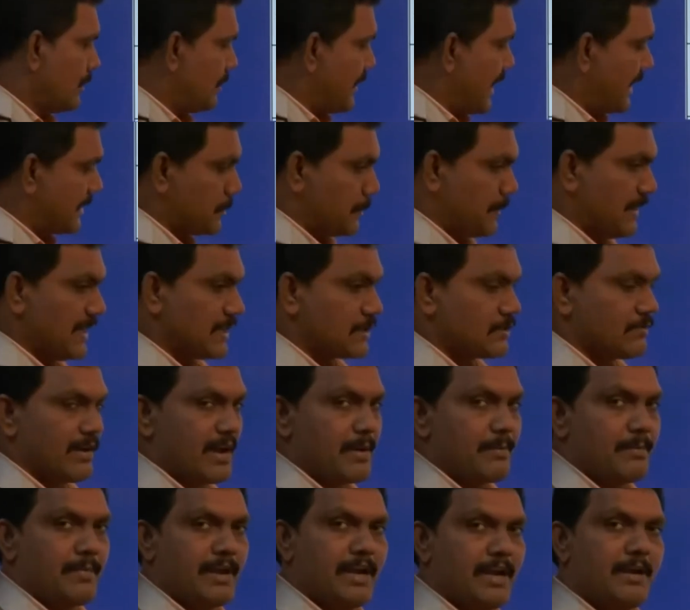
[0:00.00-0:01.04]
X plus
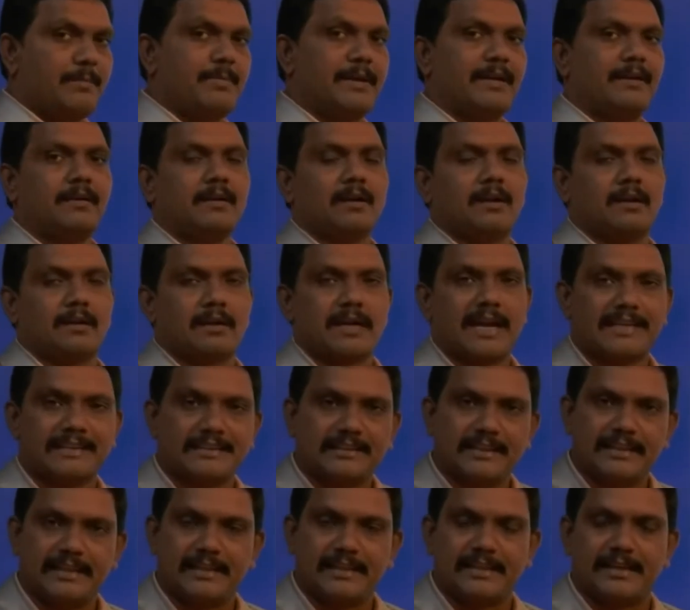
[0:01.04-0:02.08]
Y may be
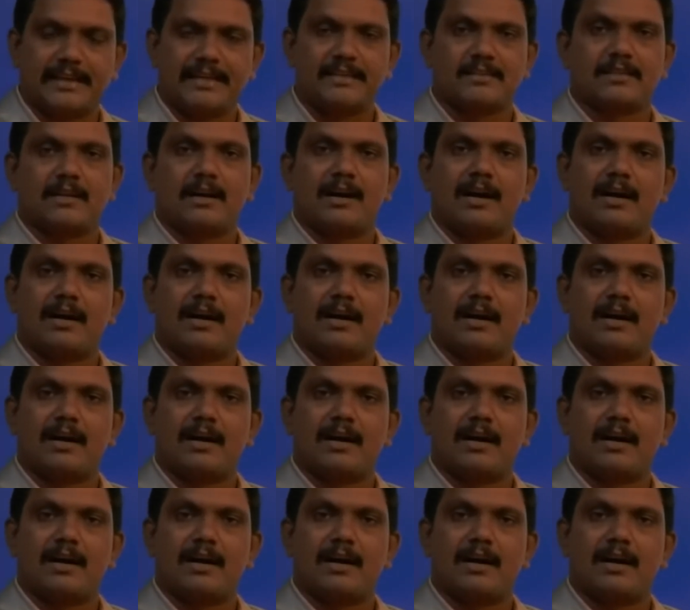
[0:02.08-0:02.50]
90 degrees